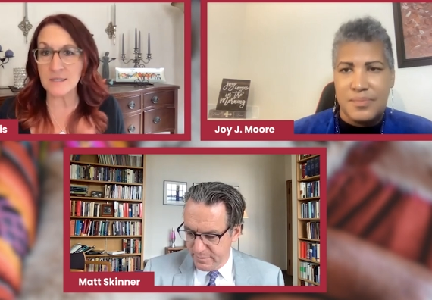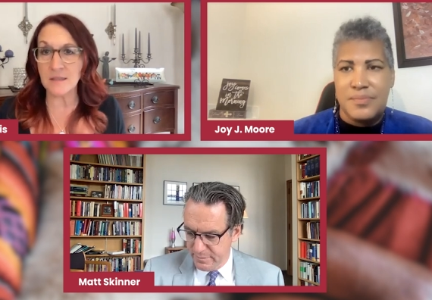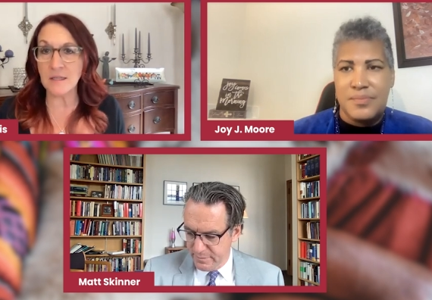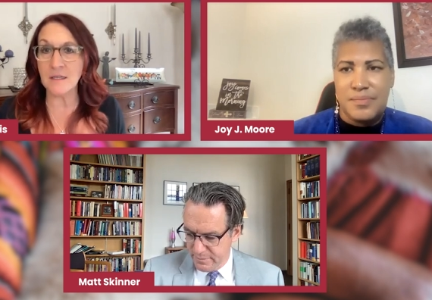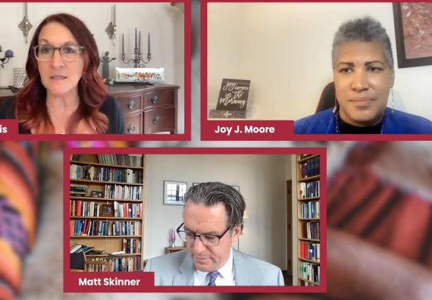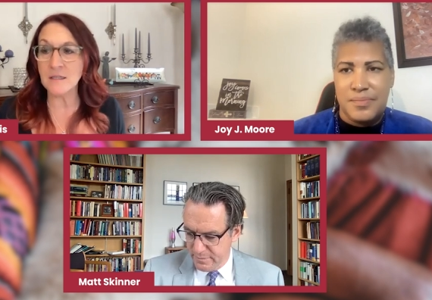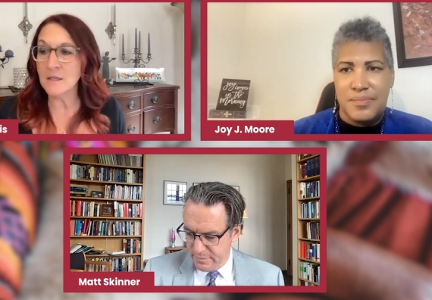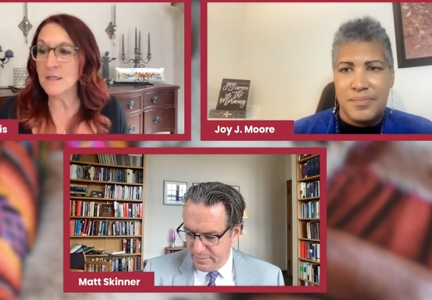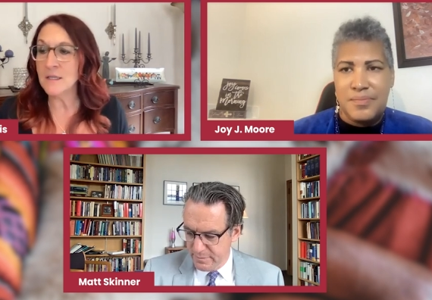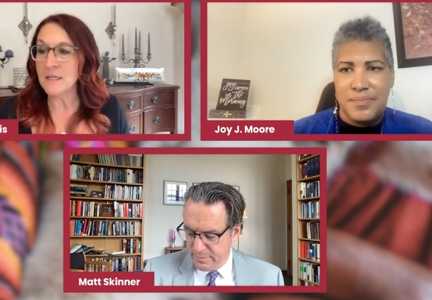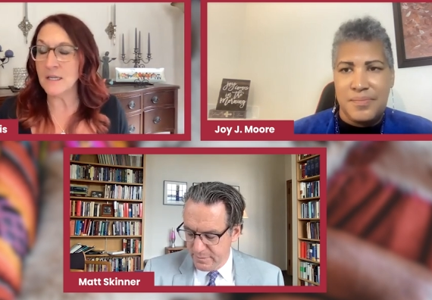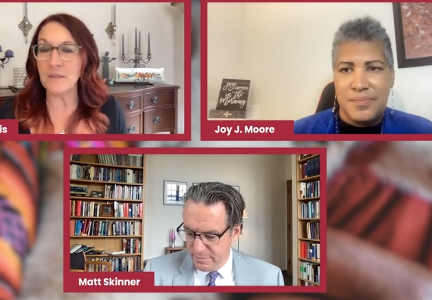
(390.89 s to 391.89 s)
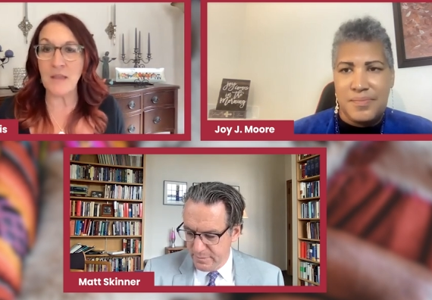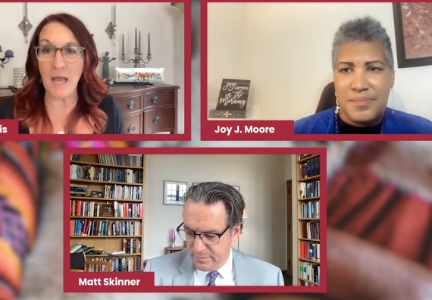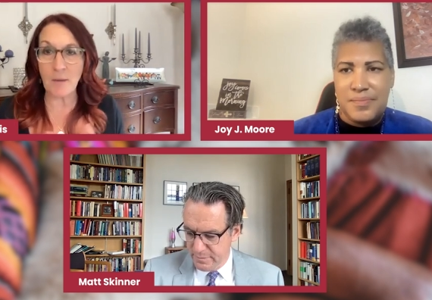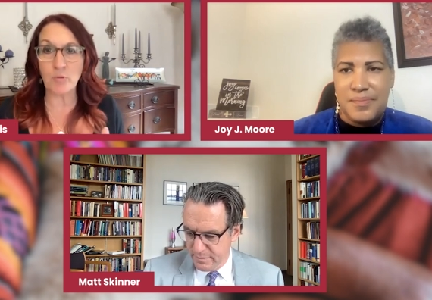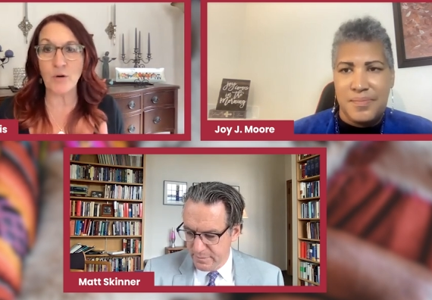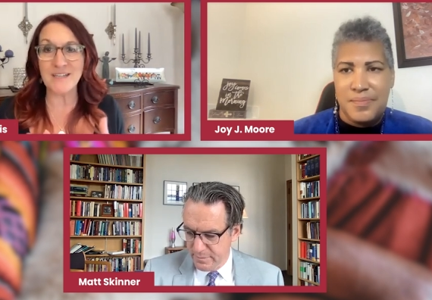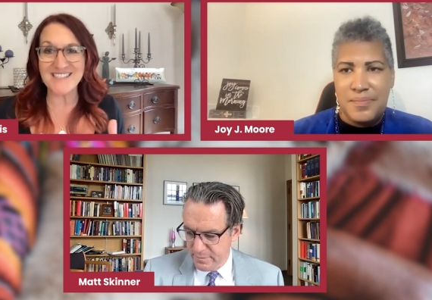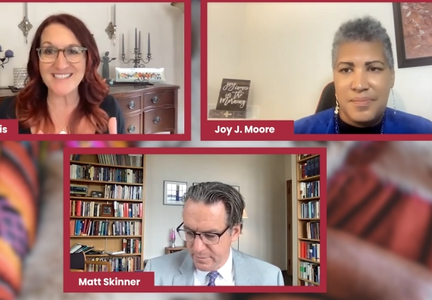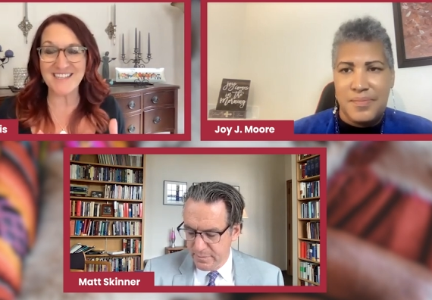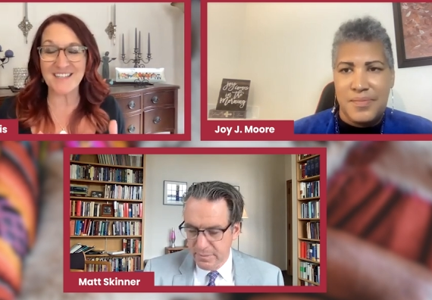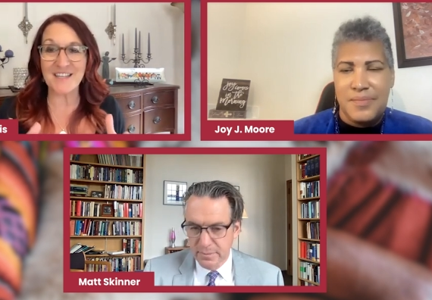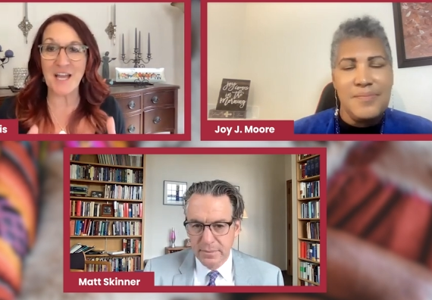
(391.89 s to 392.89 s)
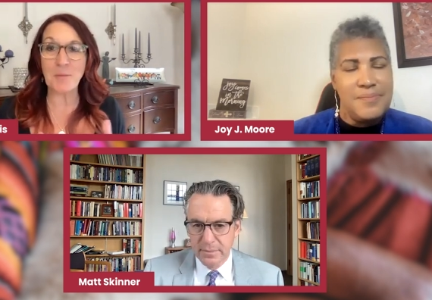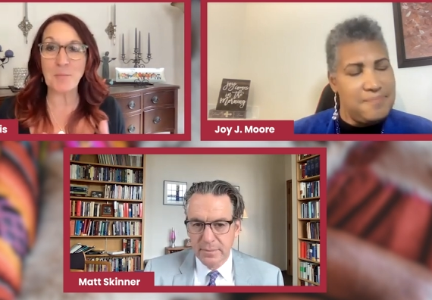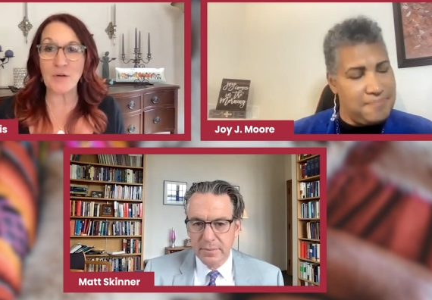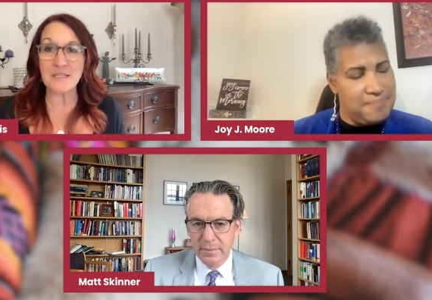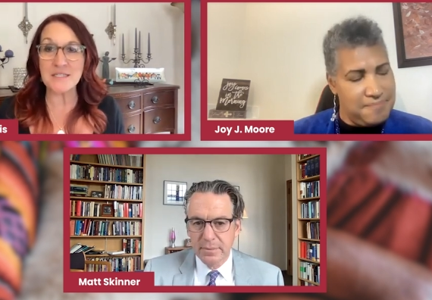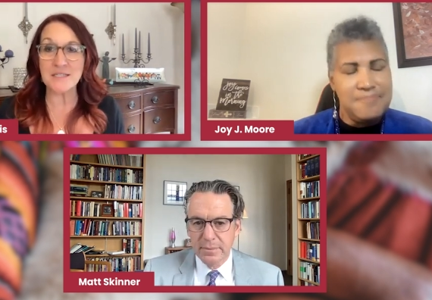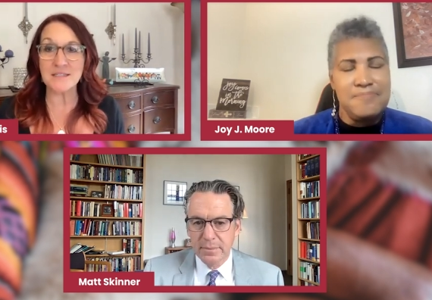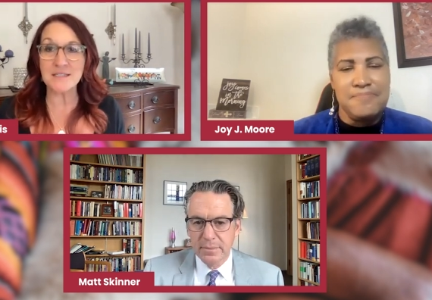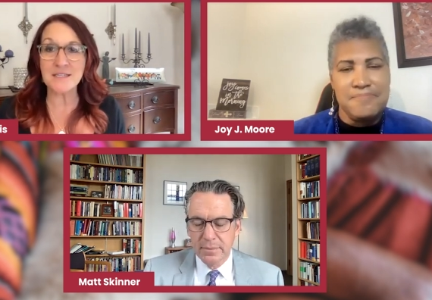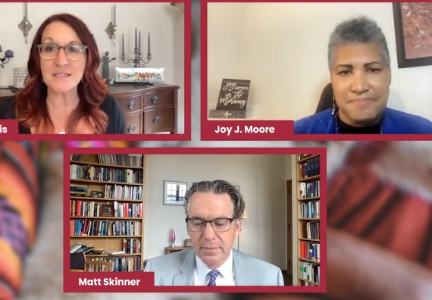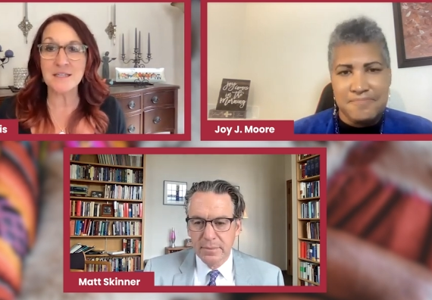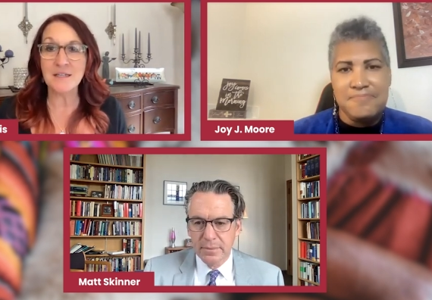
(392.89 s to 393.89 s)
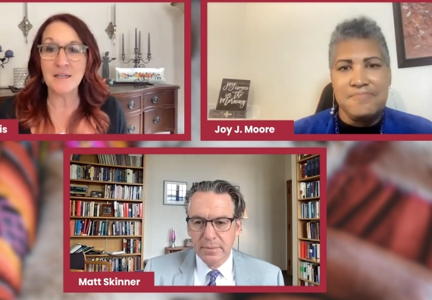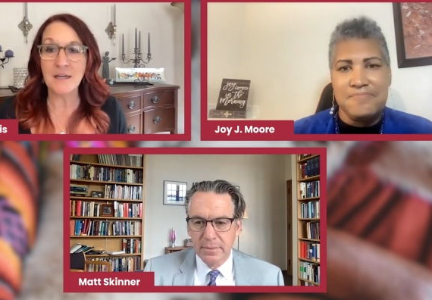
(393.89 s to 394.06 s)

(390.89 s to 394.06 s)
Speaker 1: in the in that pres in that presence,